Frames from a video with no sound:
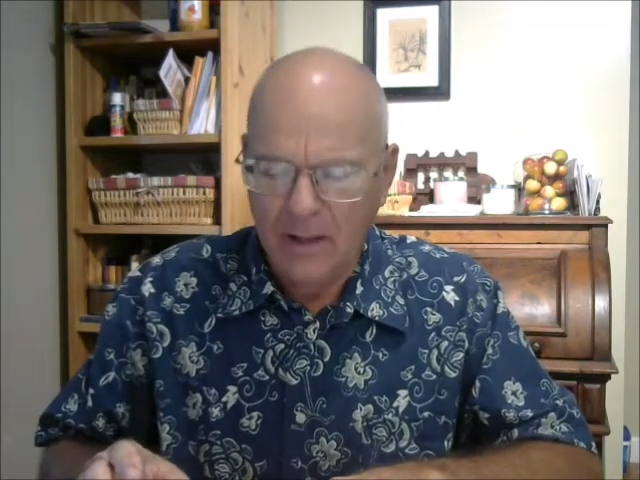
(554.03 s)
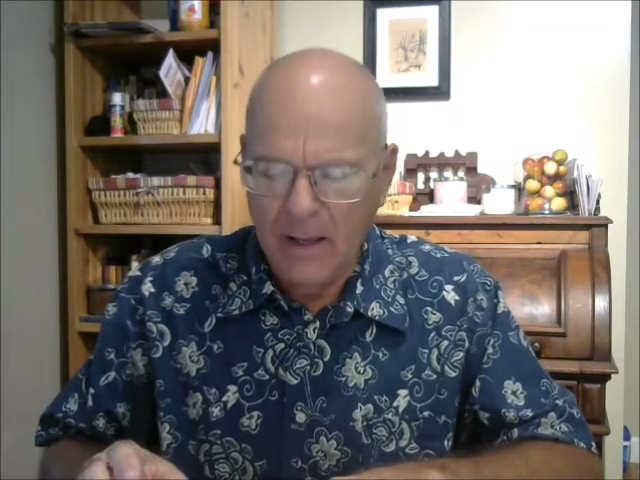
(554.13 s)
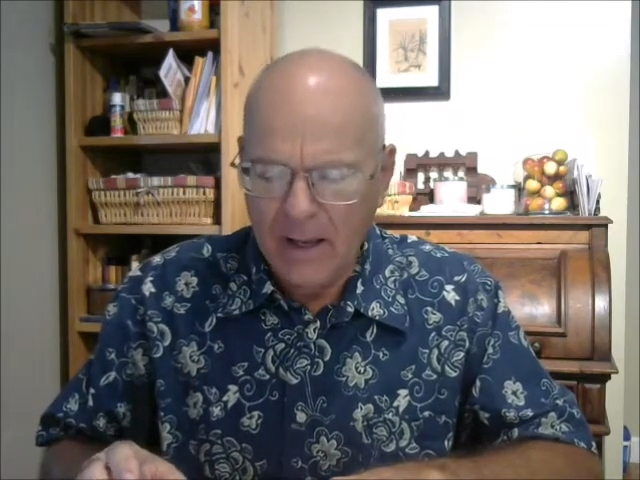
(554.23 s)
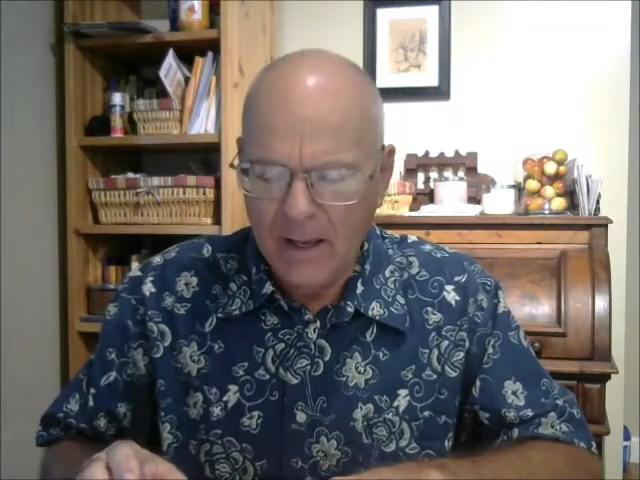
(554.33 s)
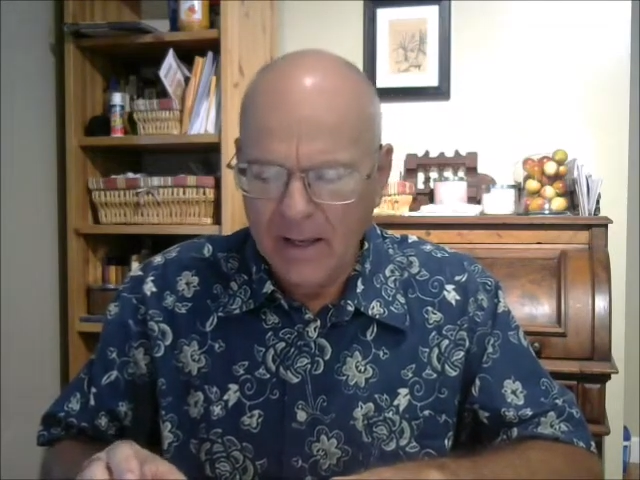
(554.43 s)

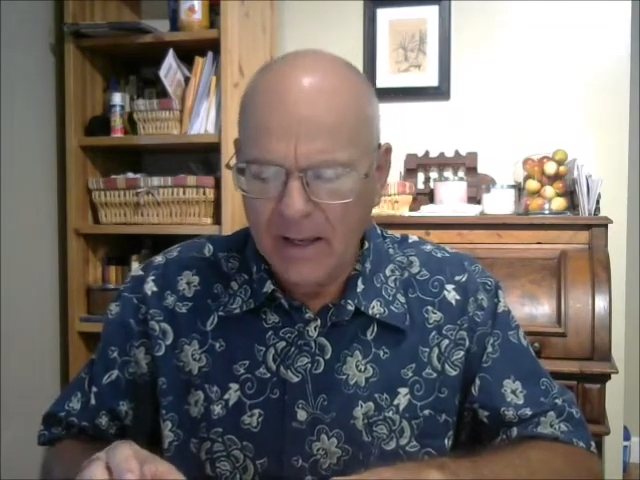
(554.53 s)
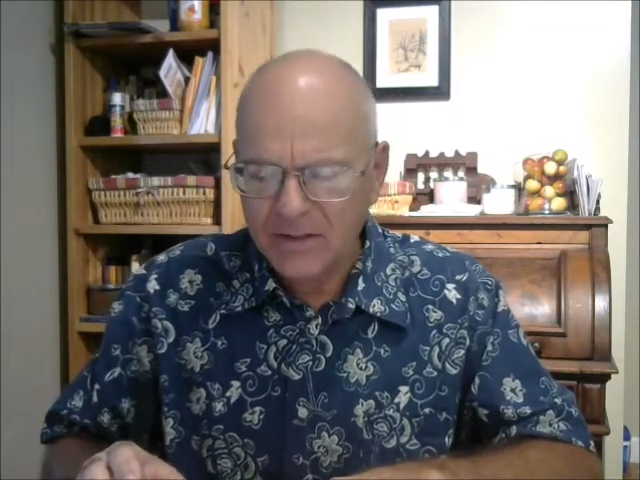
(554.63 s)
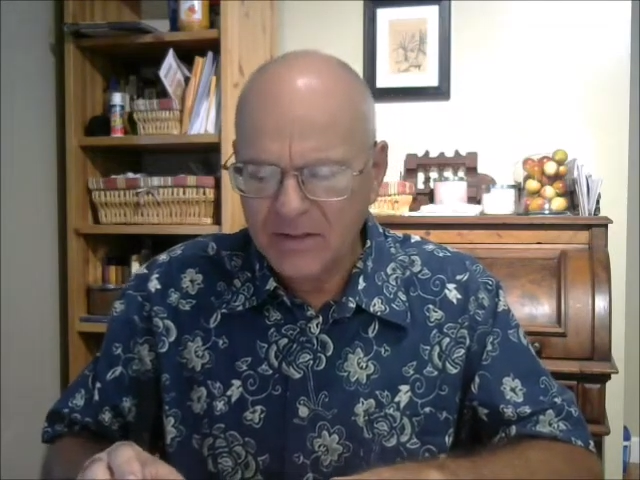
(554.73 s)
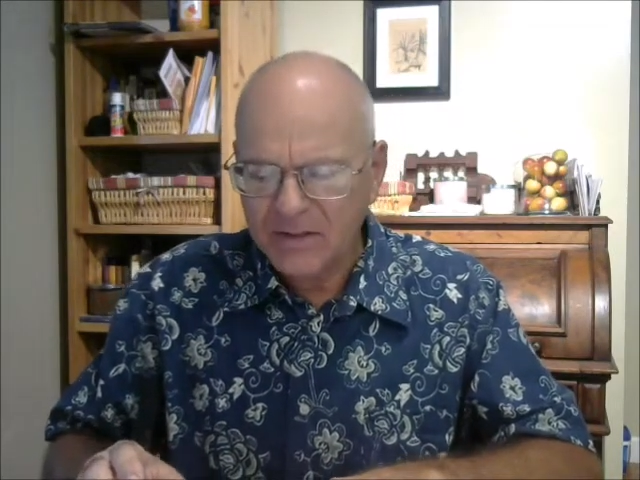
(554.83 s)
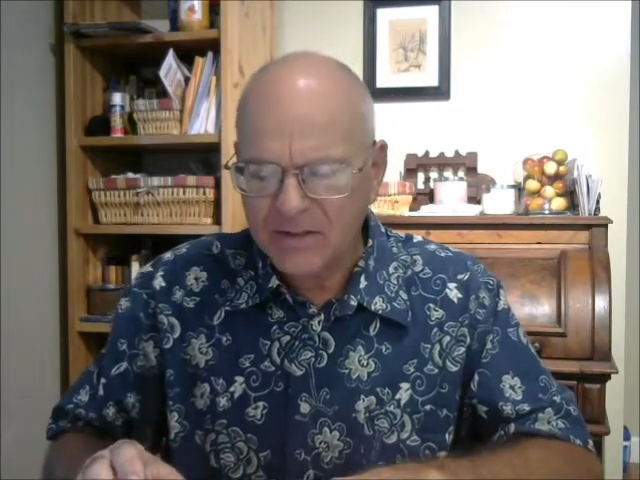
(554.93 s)
and, and,
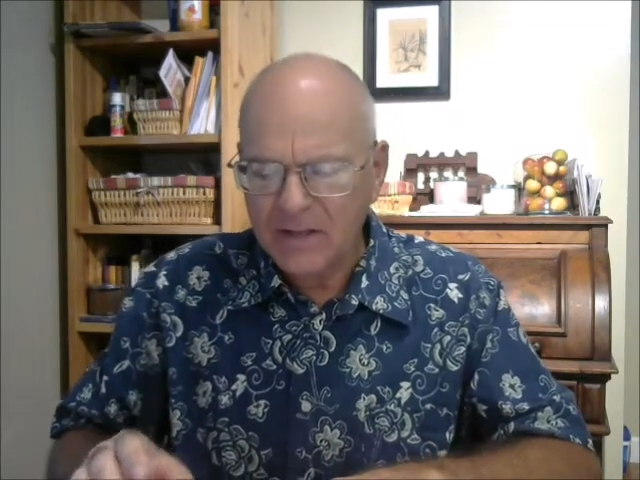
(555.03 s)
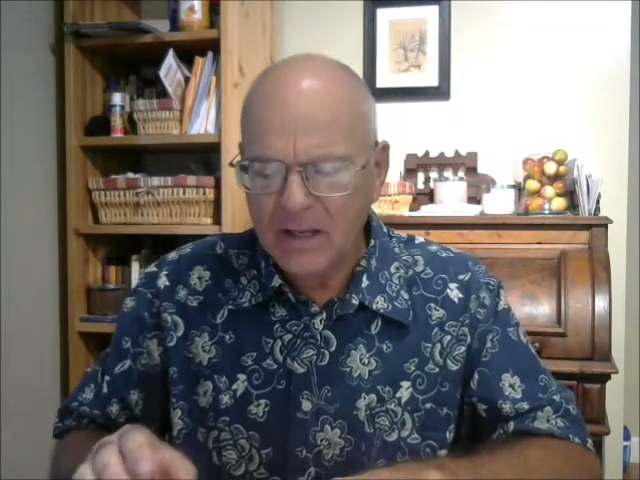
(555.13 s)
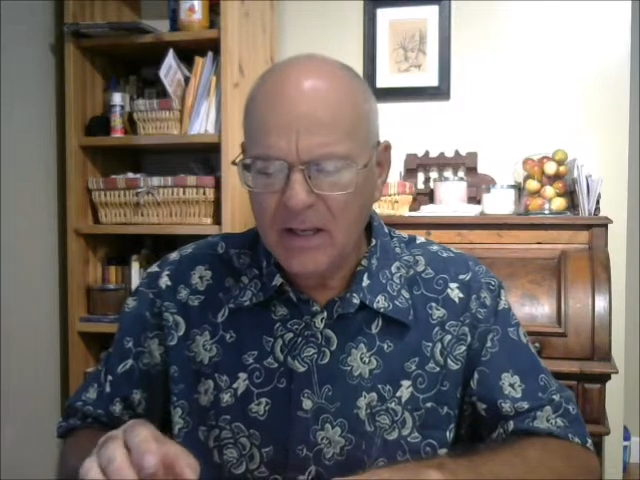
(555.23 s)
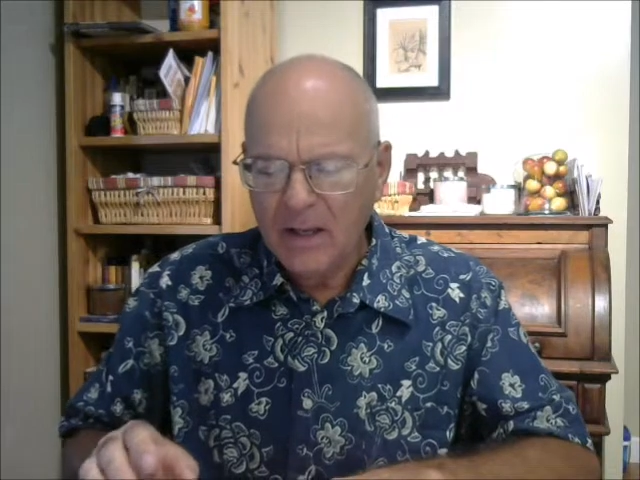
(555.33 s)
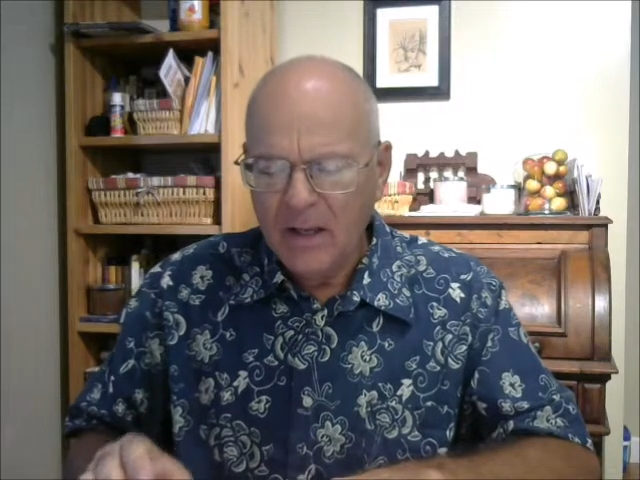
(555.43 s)
and to
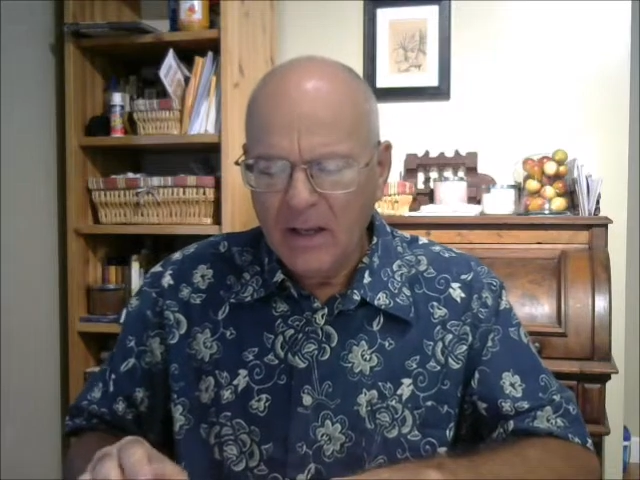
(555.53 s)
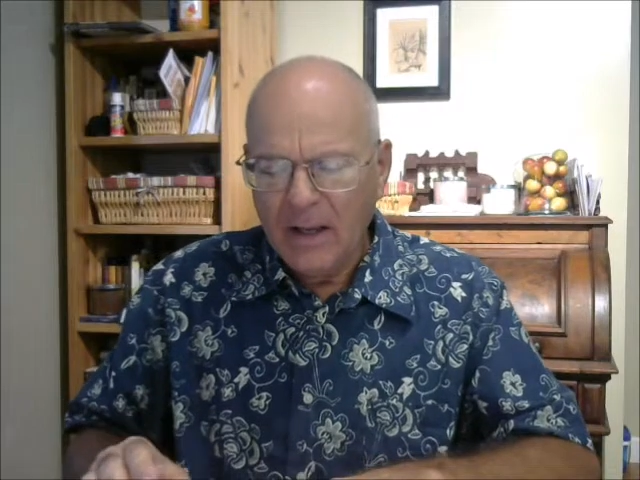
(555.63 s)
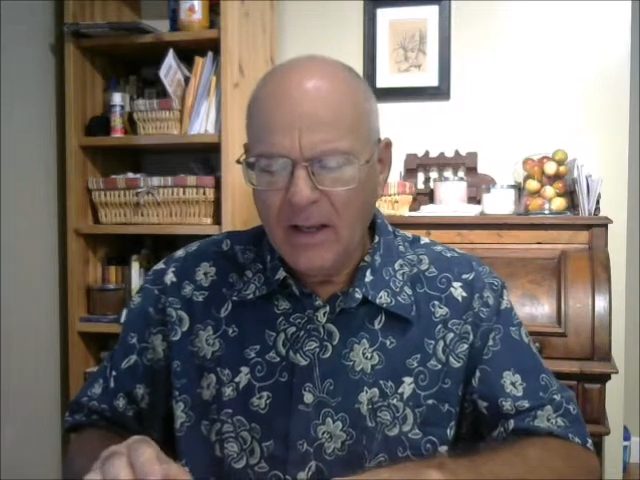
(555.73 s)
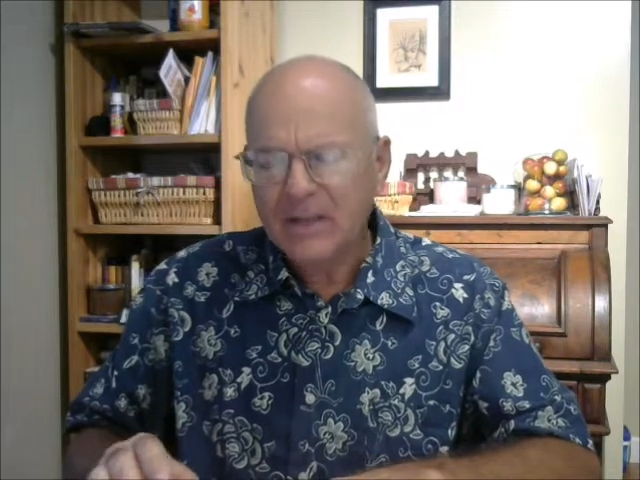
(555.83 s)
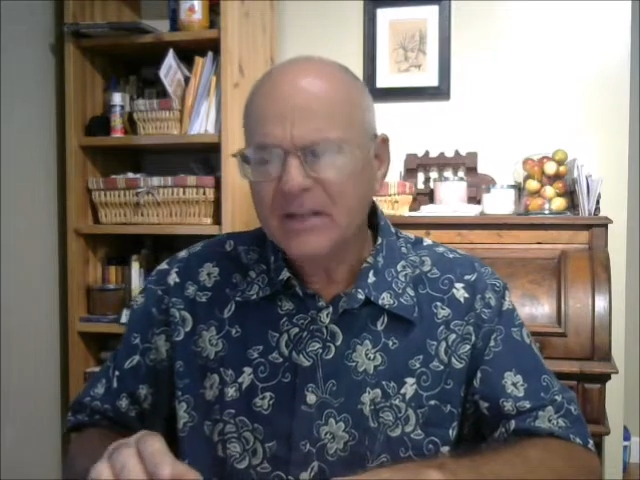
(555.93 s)
see
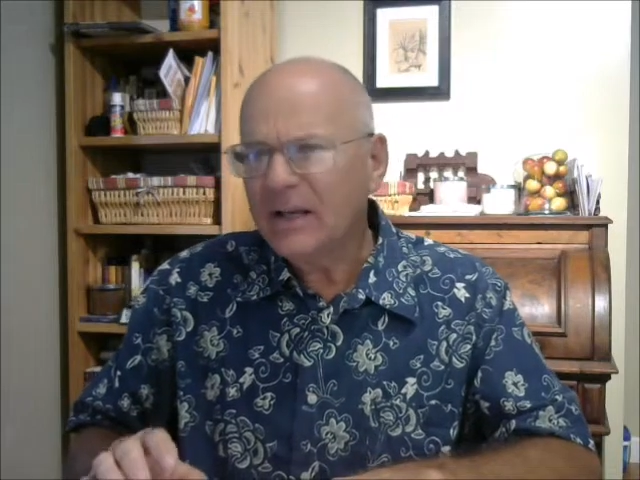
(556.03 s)
and